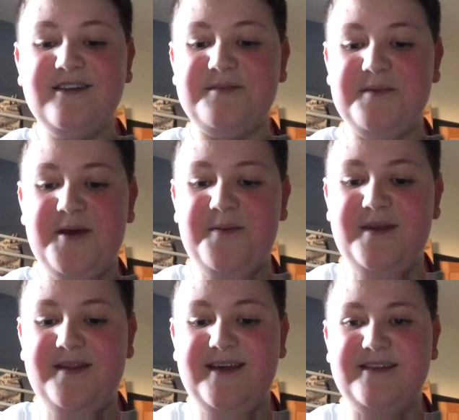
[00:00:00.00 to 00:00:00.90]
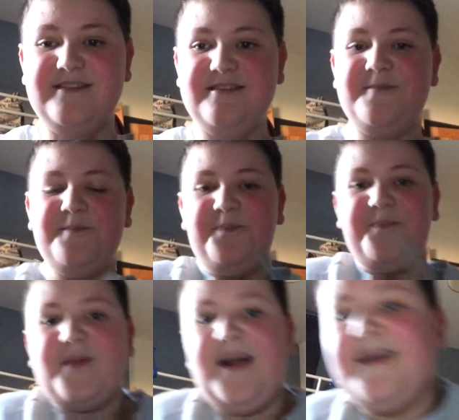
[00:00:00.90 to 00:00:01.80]
to be opening this.
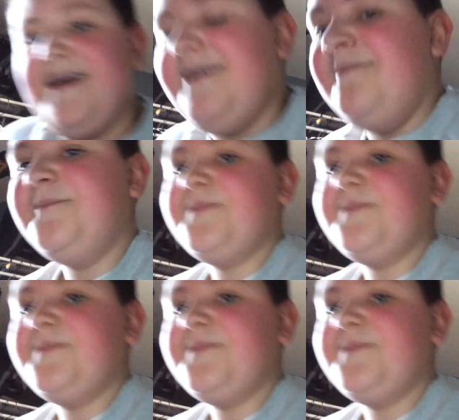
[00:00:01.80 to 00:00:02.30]
Okay,